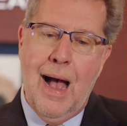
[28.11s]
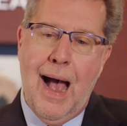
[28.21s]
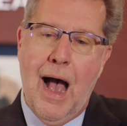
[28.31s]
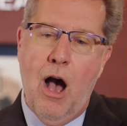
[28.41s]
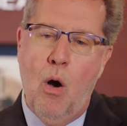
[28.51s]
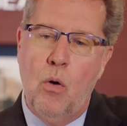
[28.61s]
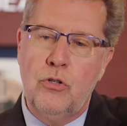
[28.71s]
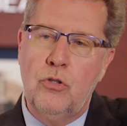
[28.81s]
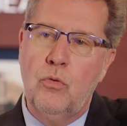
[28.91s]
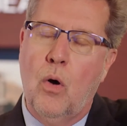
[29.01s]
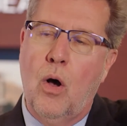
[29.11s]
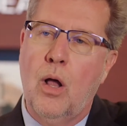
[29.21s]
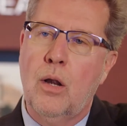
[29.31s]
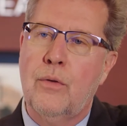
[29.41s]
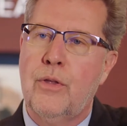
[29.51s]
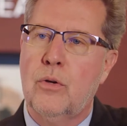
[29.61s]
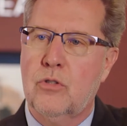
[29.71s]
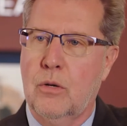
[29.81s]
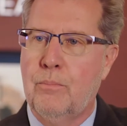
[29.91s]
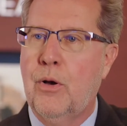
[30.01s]
How do all of
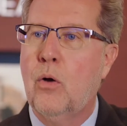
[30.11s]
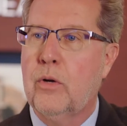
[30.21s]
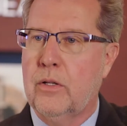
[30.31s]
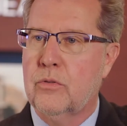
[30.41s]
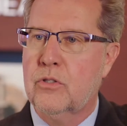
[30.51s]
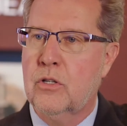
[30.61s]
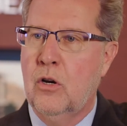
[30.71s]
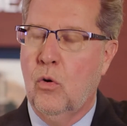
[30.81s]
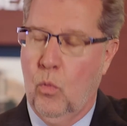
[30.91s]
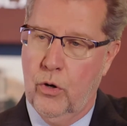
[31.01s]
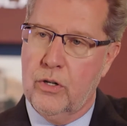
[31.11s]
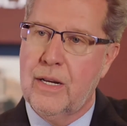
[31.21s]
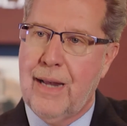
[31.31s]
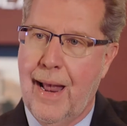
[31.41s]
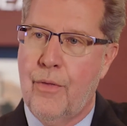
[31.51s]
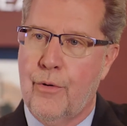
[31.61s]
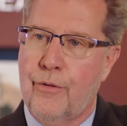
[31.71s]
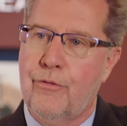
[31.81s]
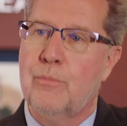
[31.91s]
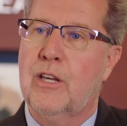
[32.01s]
those components work
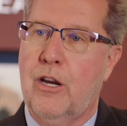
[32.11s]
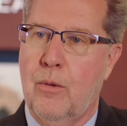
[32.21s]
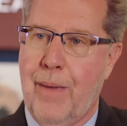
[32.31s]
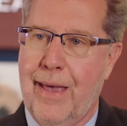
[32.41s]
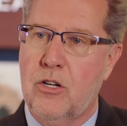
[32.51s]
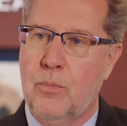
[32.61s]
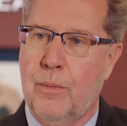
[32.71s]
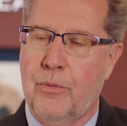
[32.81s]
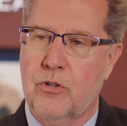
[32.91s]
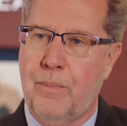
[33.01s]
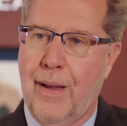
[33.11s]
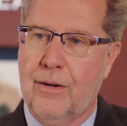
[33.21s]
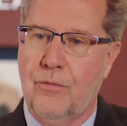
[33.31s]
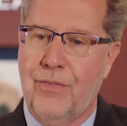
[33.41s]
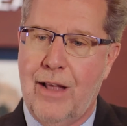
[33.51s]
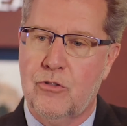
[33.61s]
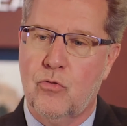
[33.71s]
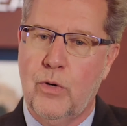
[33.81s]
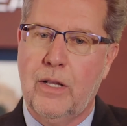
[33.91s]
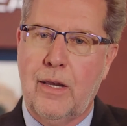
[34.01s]
together from a care management perspective?
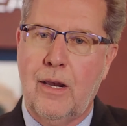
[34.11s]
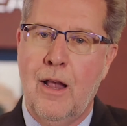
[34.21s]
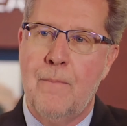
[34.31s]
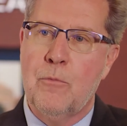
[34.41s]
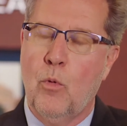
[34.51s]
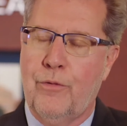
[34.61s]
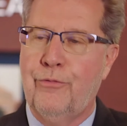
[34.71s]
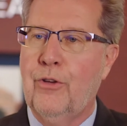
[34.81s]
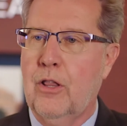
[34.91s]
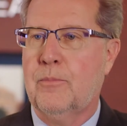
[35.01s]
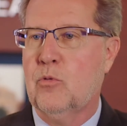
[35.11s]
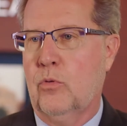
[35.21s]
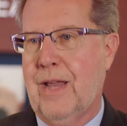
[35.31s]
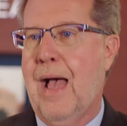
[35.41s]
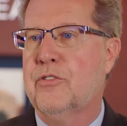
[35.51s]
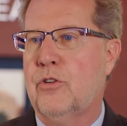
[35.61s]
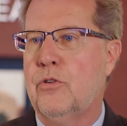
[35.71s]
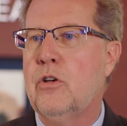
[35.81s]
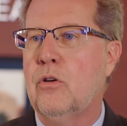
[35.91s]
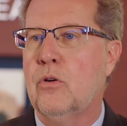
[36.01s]
That's really what Philips was asked to
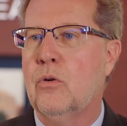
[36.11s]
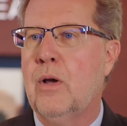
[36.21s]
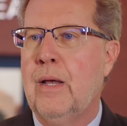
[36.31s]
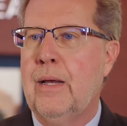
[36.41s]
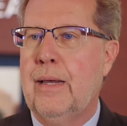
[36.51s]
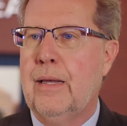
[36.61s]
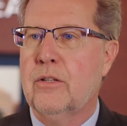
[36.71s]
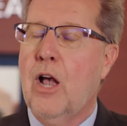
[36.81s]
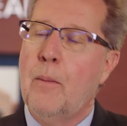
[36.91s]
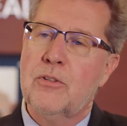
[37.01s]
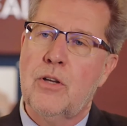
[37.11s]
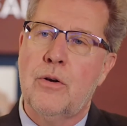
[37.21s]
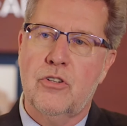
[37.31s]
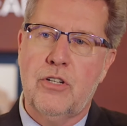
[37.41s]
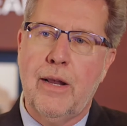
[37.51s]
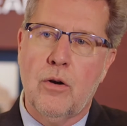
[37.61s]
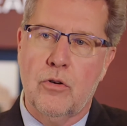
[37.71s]
do is help us understand